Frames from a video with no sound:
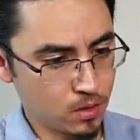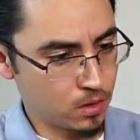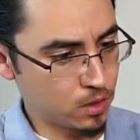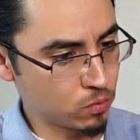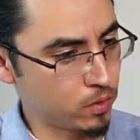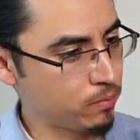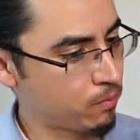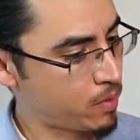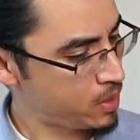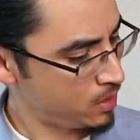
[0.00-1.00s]
This one
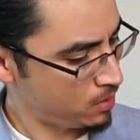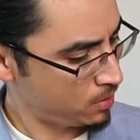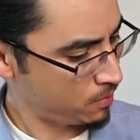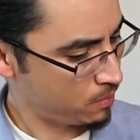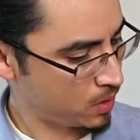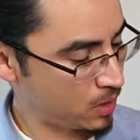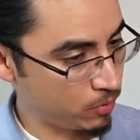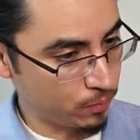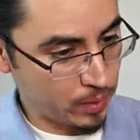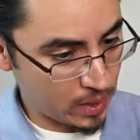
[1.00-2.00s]
may be able
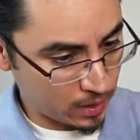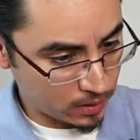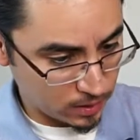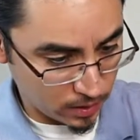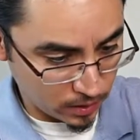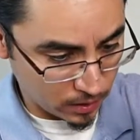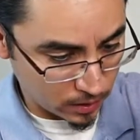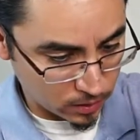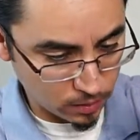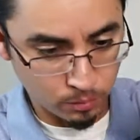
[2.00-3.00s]
to pass
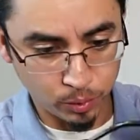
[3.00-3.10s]
as